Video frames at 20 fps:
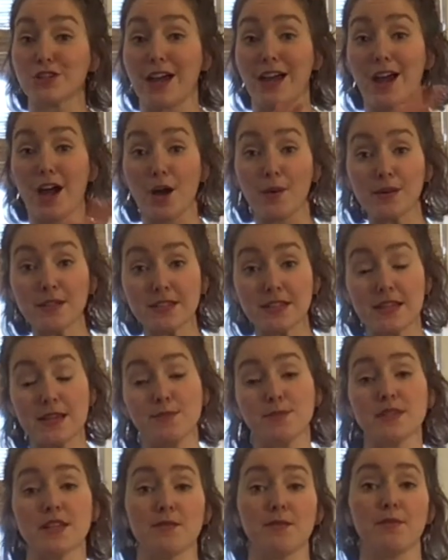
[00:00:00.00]
I always keep
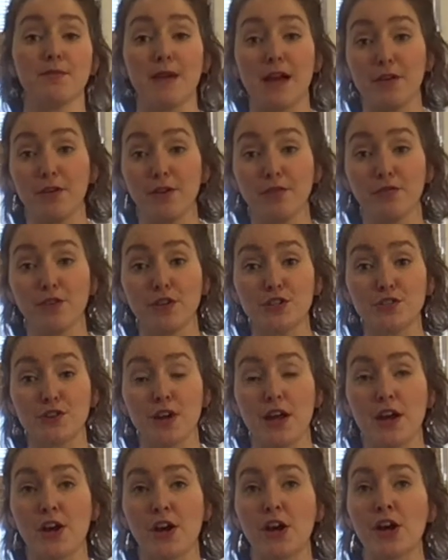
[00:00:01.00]
some in my
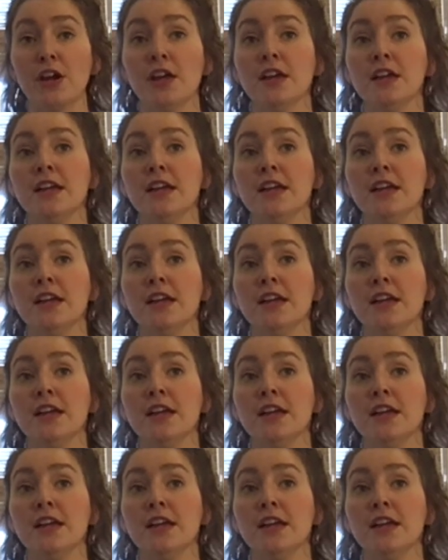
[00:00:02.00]
refrigerator